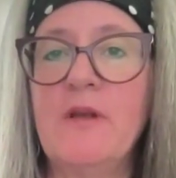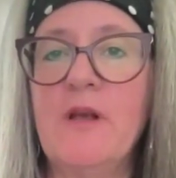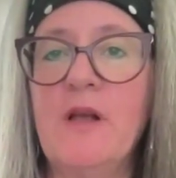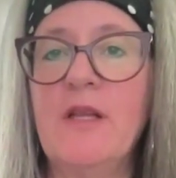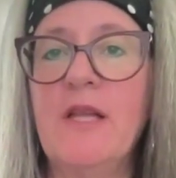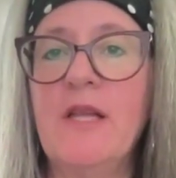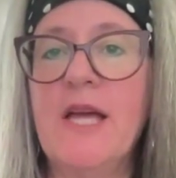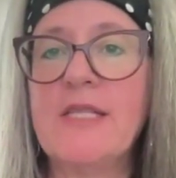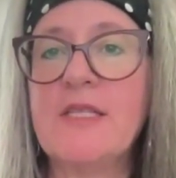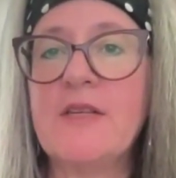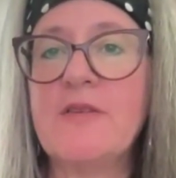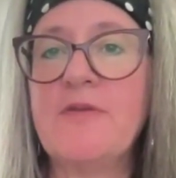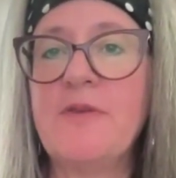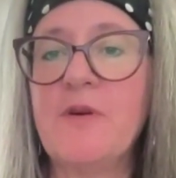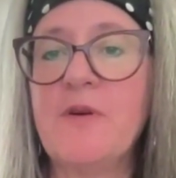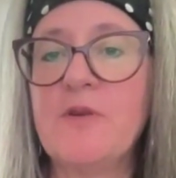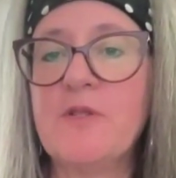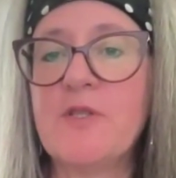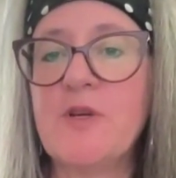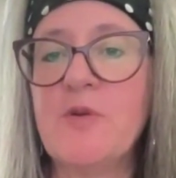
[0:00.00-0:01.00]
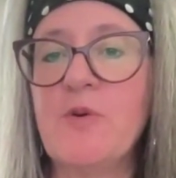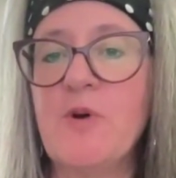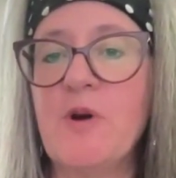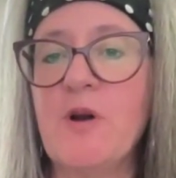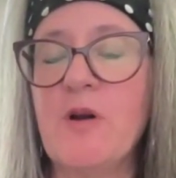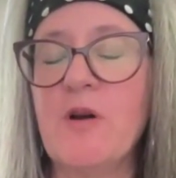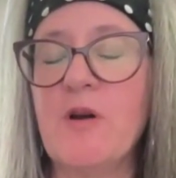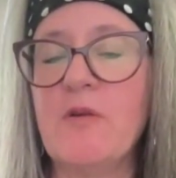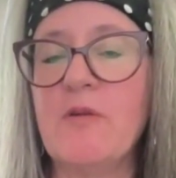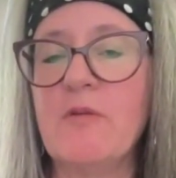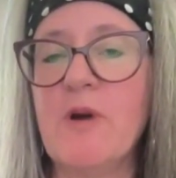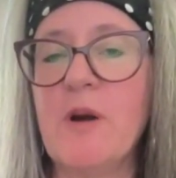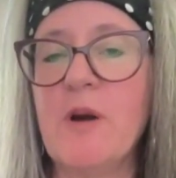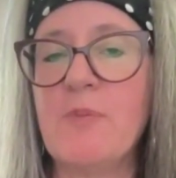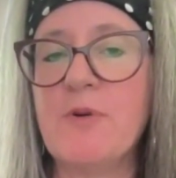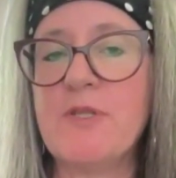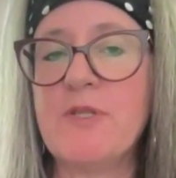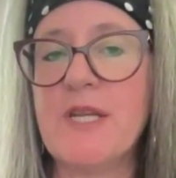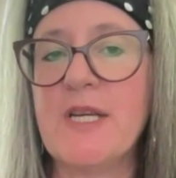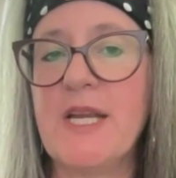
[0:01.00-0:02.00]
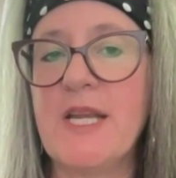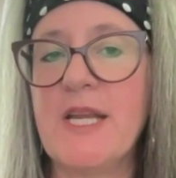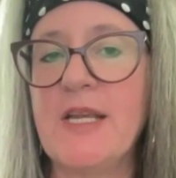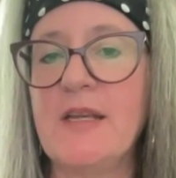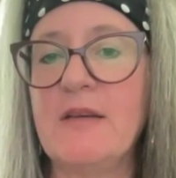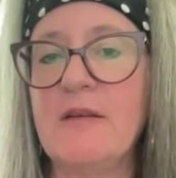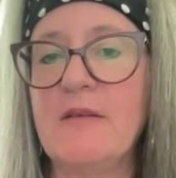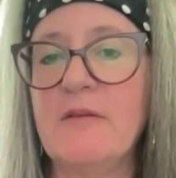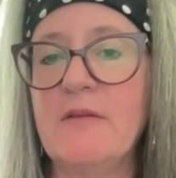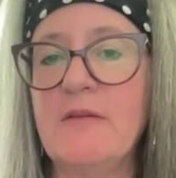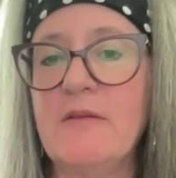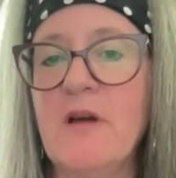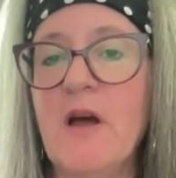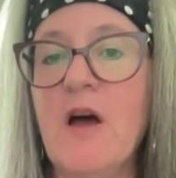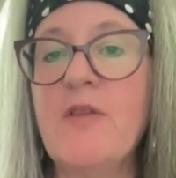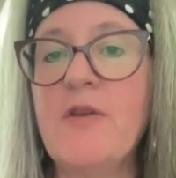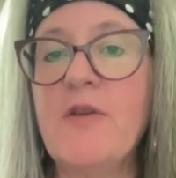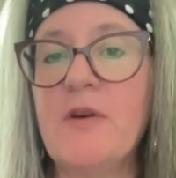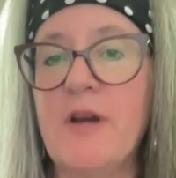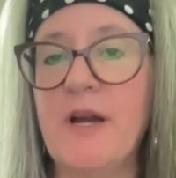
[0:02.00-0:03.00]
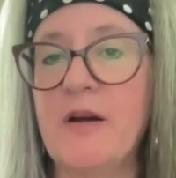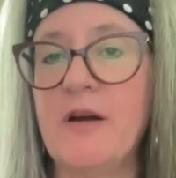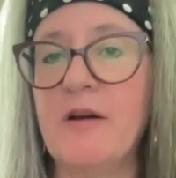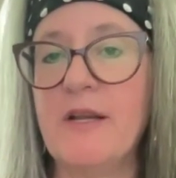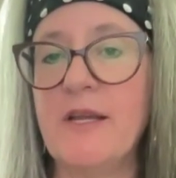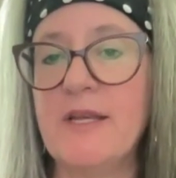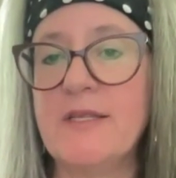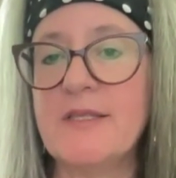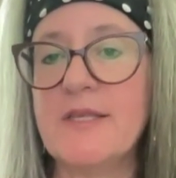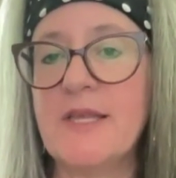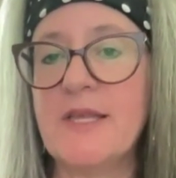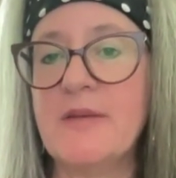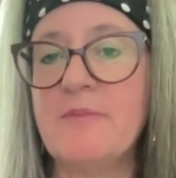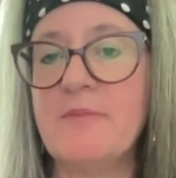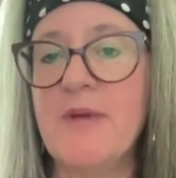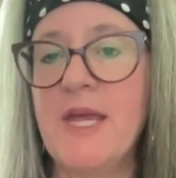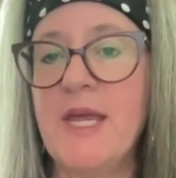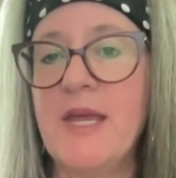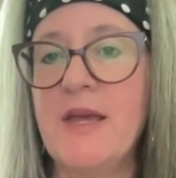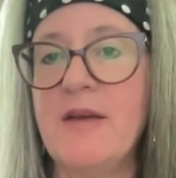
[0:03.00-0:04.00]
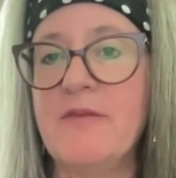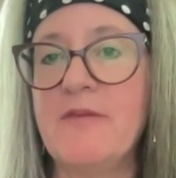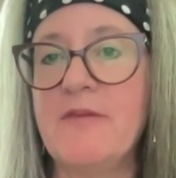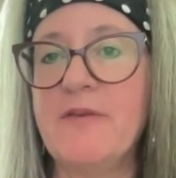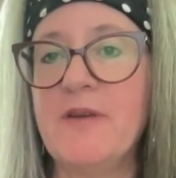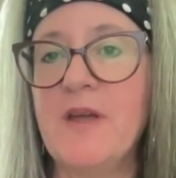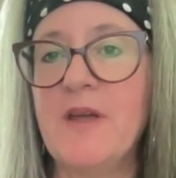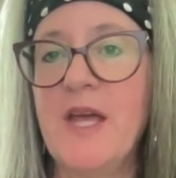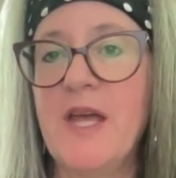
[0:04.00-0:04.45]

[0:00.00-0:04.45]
elected folks who are representing other areas that may have,